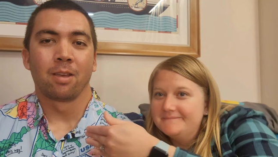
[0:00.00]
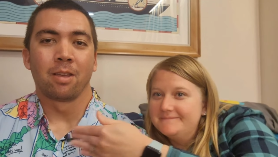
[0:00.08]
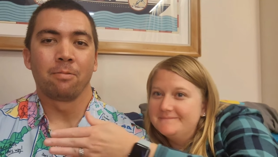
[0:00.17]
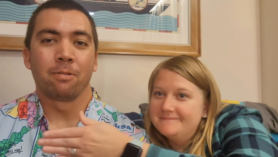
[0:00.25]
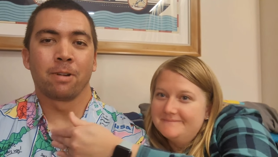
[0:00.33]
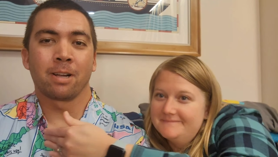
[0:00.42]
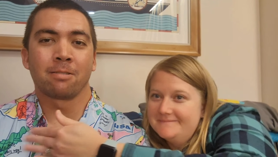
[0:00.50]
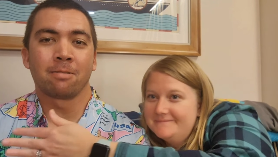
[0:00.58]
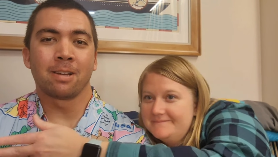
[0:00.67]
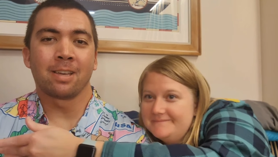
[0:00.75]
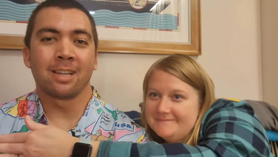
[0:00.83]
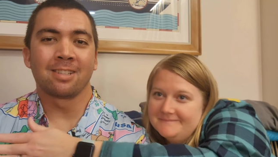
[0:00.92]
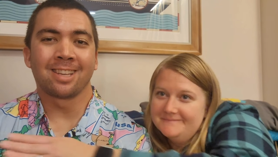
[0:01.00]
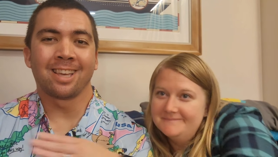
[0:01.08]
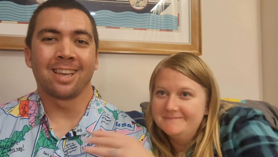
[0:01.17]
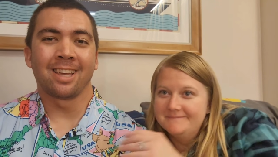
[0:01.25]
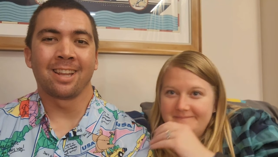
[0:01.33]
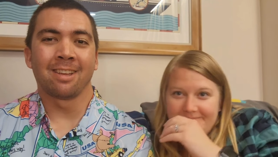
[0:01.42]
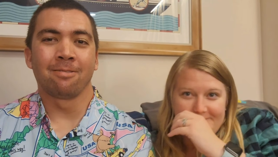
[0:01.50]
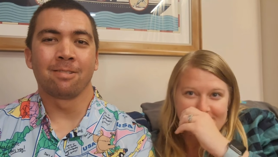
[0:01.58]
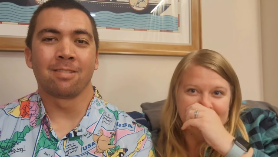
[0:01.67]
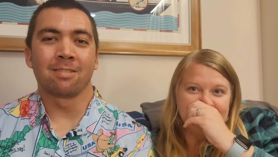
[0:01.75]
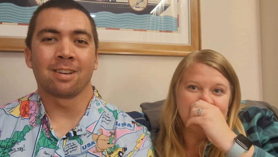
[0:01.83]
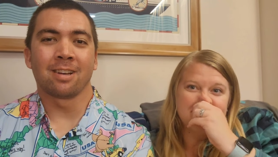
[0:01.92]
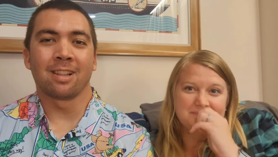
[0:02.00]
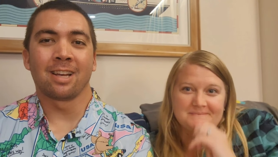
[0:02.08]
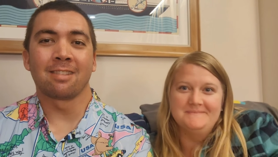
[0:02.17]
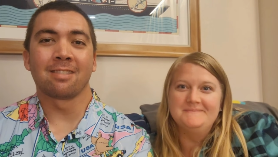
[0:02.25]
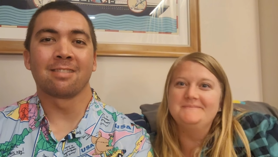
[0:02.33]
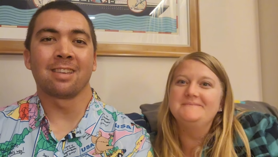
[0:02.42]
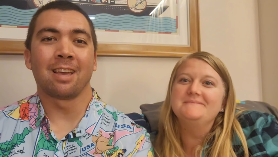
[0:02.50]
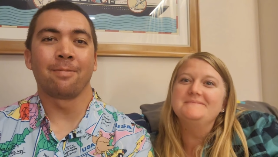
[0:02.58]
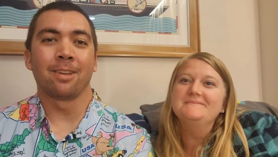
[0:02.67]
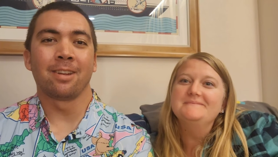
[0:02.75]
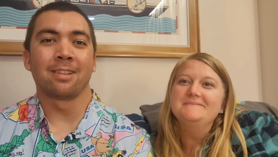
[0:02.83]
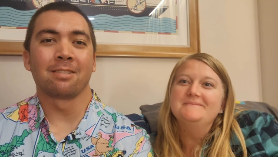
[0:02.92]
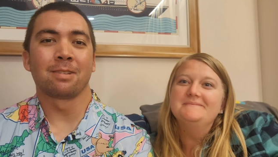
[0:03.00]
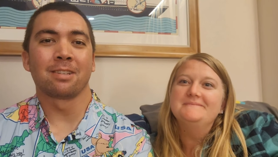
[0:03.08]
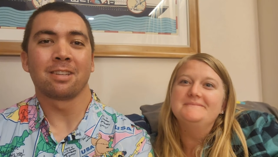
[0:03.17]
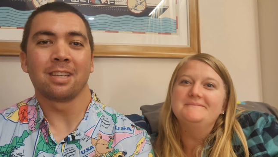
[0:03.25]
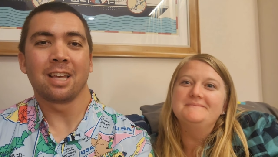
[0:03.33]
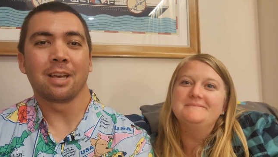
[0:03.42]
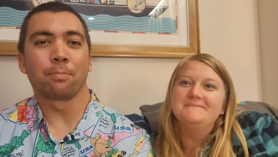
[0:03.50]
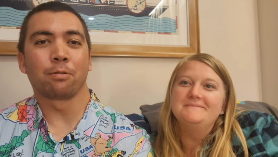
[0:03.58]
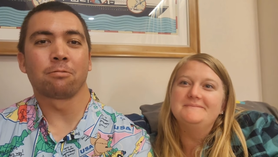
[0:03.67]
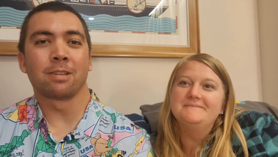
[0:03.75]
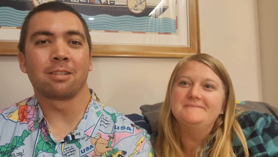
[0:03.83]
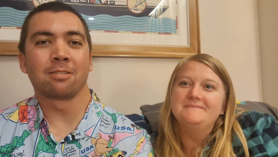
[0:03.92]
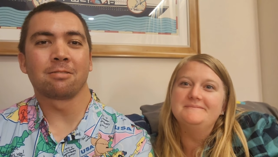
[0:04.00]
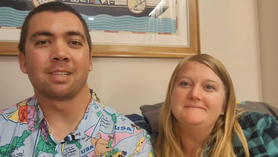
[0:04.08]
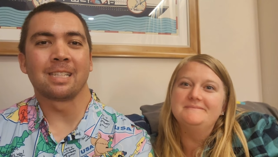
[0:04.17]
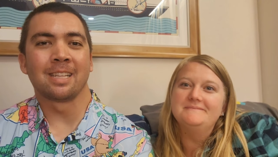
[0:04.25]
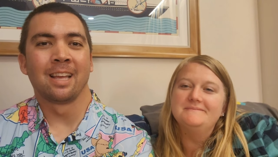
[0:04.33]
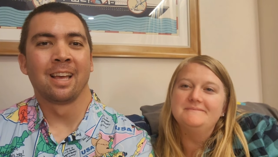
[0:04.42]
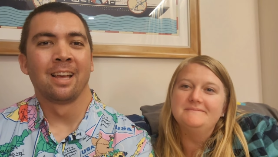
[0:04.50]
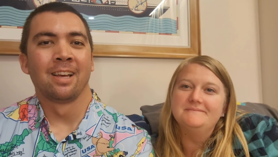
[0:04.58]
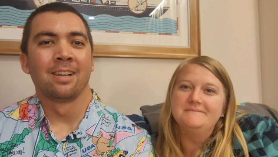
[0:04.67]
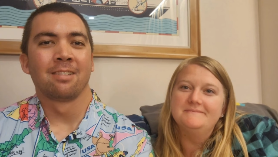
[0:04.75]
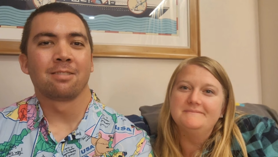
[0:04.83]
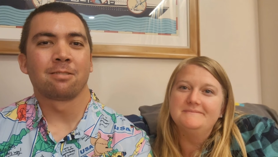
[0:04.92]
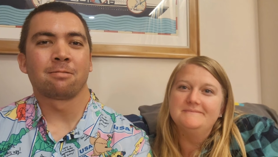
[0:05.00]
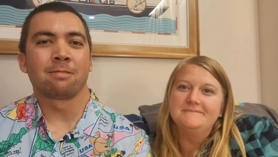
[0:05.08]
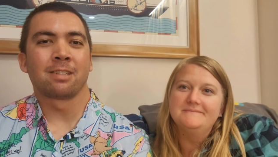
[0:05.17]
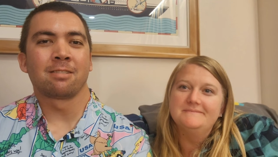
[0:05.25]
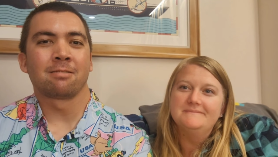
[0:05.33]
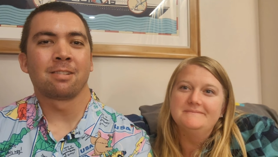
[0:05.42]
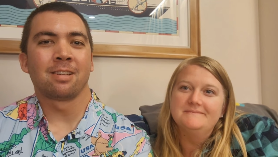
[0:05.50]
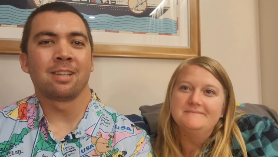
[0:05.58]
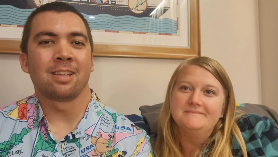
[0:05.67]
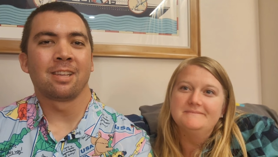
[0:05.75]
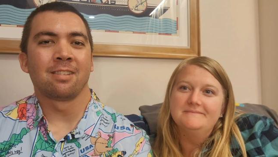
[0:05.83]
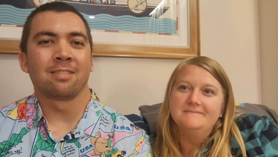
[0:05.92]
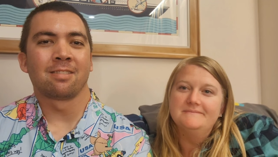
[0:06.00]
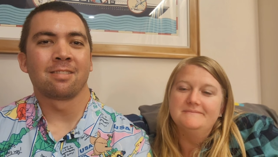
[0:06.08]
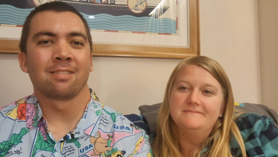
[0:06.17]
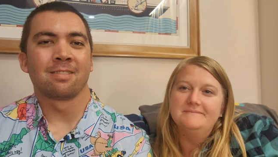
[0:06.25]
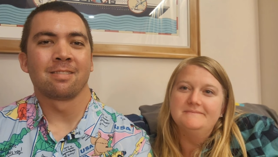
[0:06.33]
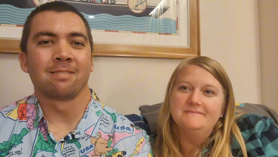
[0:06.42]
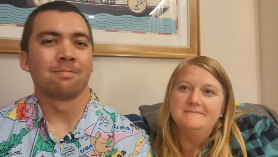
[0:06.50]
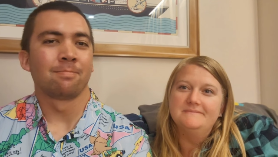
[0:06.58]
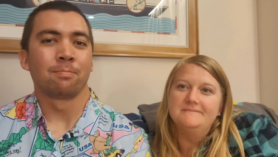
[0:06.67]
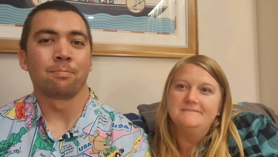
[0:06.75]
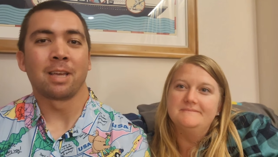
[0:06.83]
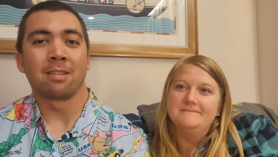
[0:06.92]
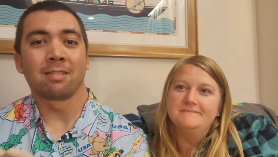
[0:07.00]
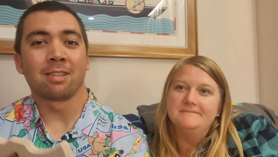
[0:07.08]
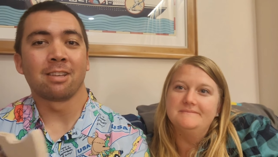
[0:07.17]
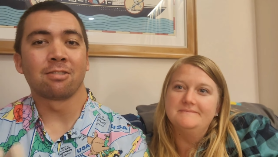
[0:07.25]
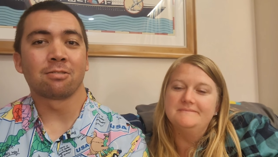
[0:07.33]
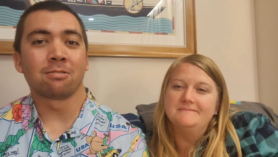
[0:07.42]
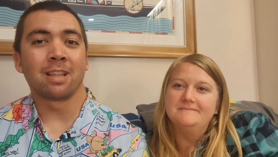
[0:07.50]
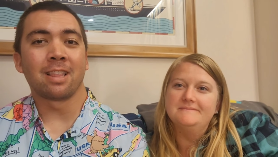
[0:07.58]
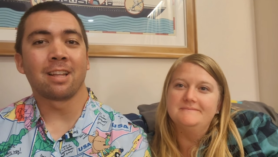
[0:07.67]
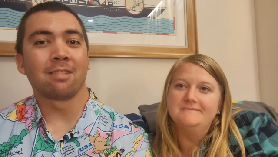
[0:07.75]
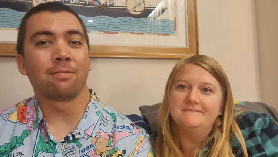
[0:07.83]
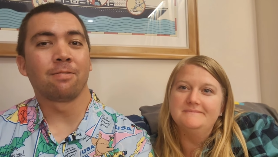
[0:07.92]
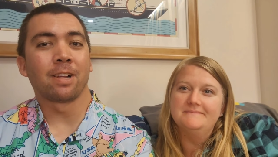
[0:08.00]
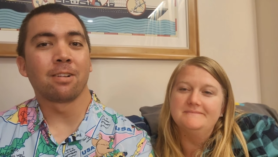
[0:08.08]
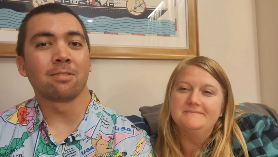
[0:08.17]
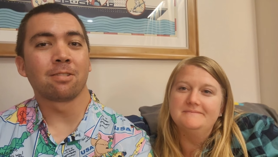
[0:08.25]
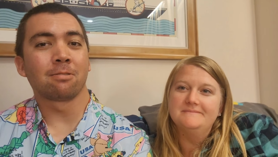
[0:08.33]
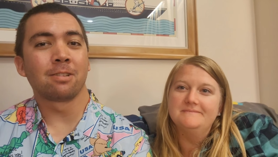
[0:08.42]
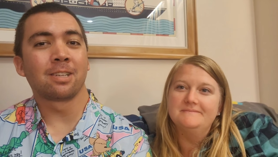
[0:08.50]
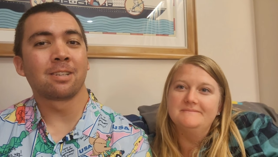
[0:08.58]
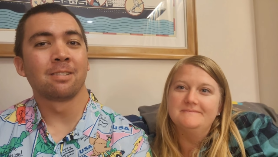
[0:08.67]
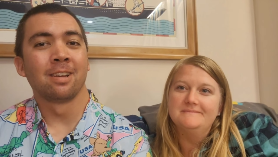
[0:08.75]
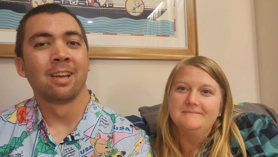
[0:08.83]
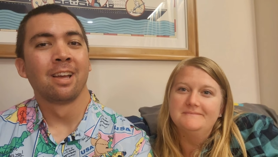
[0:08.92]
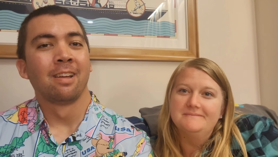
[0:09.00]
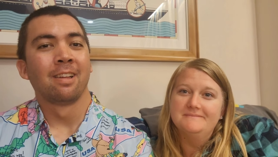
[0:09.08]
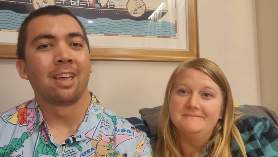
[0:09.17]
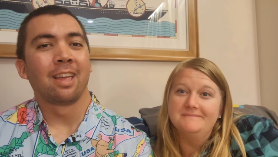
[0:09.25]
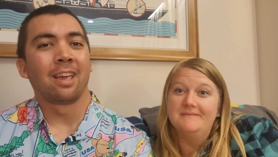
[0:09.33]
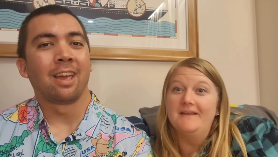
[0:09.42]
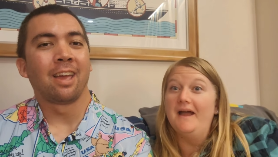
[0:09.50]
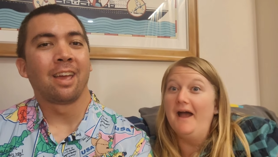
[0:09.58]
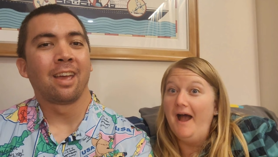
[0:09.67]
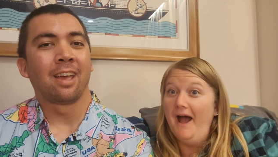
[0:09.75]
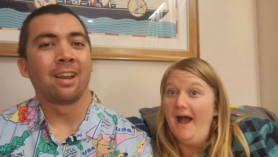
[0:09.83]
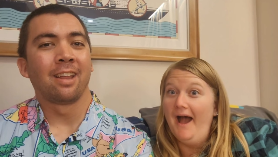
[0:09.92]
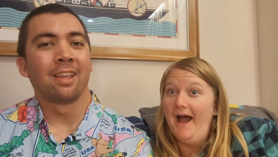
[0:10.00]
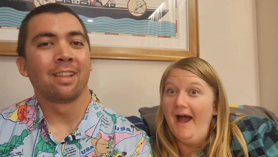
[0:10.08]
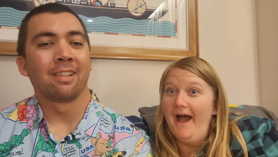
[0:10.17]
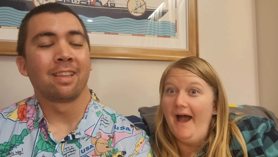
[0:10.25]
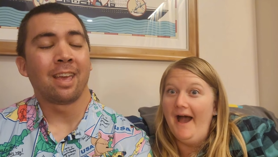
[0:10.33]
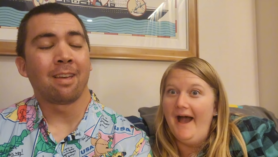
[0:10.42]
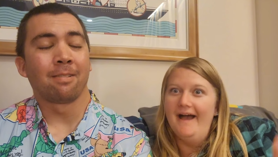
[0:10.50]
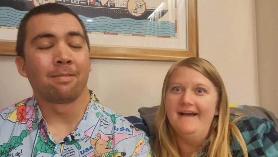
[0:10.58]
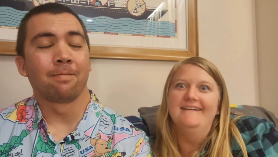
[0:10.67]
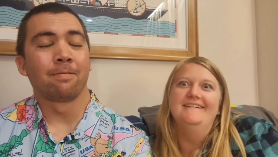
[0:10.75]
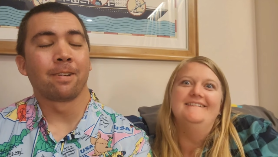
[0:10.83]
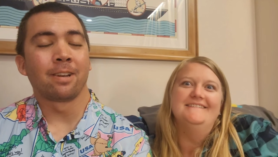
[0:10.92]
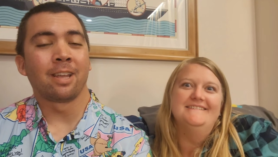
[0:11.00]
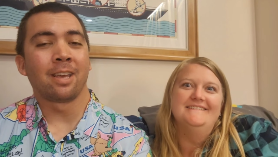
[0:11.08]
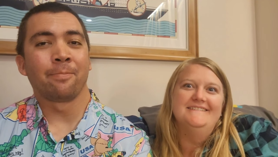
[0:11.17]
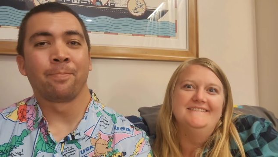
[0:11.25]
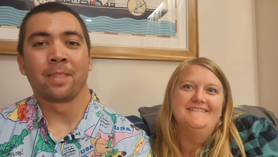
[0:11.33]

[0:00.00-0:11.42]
Speaker 1: We walked around Ketchikan and we saw lots of salmon, especially up Creek Street. So Creek Street is basically a street that follows a creek, and yeah, fun name